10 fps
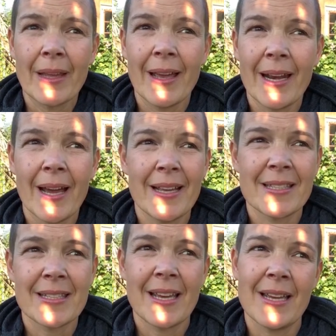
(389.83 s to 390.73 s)

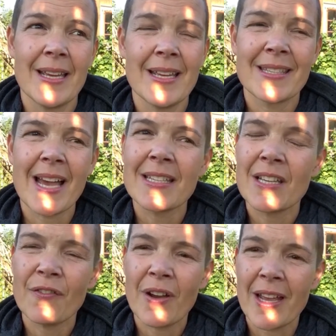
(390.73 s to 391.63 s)
it's as
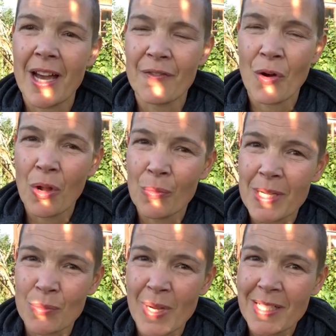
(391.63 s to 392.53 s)
if I have
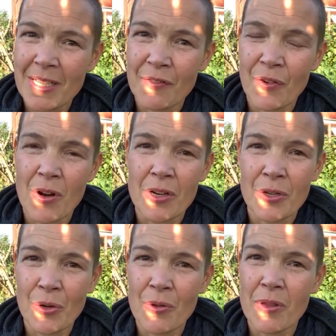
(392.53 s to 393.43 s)
always waited for,
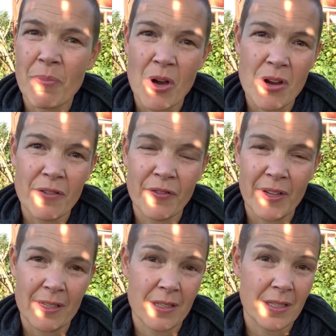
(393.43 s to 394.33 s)
you know, the
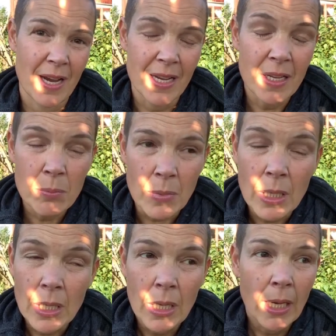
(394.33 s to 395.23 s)
perfect time.
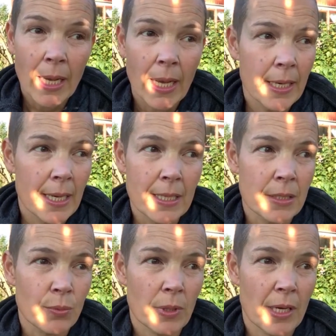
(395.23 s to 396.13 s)
And it's
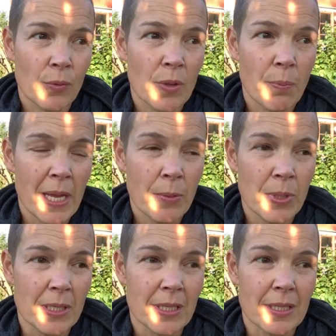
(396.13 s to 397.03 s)
like with
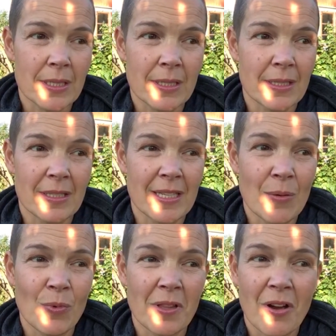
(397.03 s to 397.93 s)
babies, it's the same
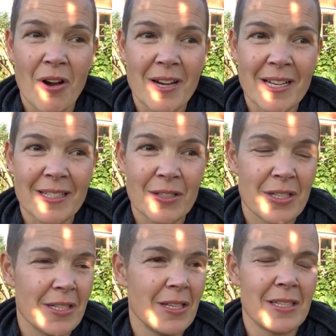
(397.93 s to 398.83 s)
with gardens.
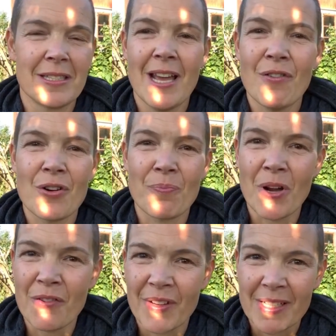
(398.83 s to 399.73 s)
It's never a
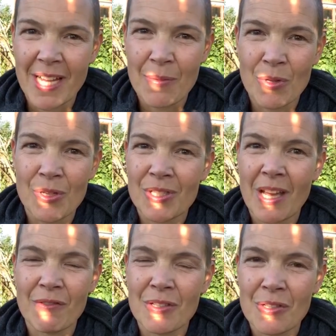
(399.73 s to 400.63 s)
perfect time. You just
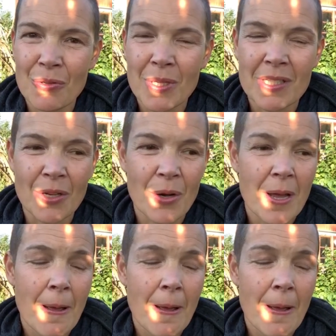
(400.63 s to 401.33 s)
have to do it. So